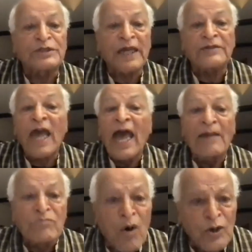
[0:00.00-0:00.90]
change,
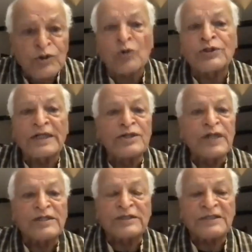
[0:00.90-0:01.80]
and more social
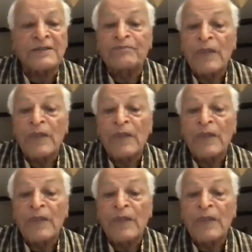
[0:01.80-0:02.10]
injustice.